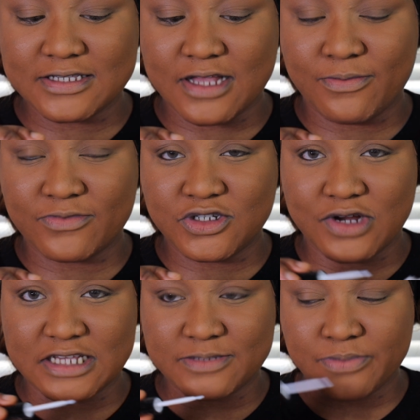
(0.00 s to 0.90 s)
down
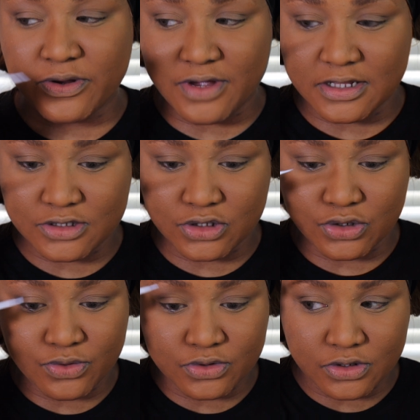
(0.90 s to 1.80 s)
transparent.
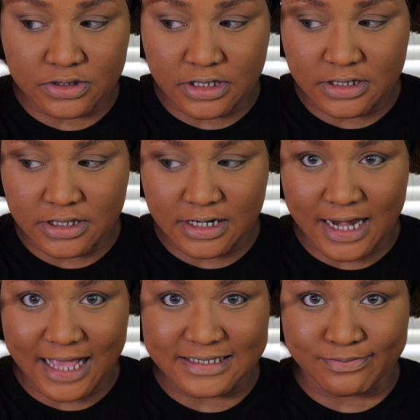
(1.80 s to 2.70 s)
You don't want to use anything
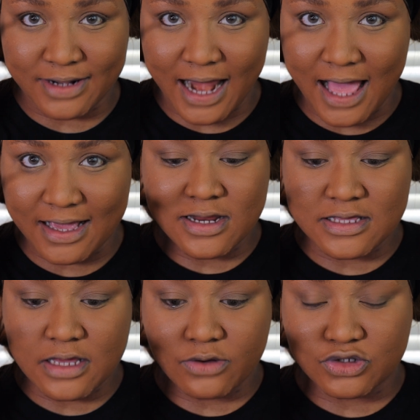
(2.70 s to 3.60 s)
that is black or
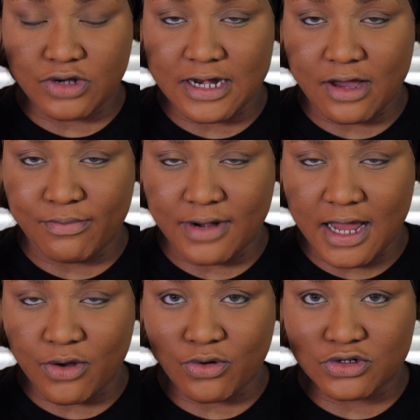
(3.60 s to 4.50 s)
anything that will dry down
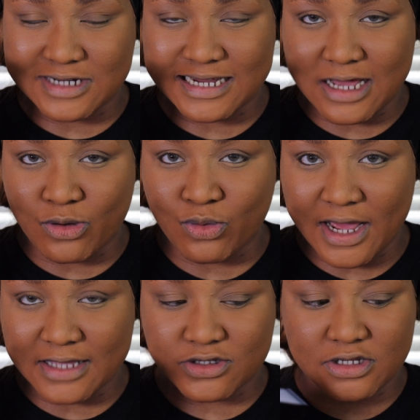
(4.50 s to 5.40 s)
black or dry down white.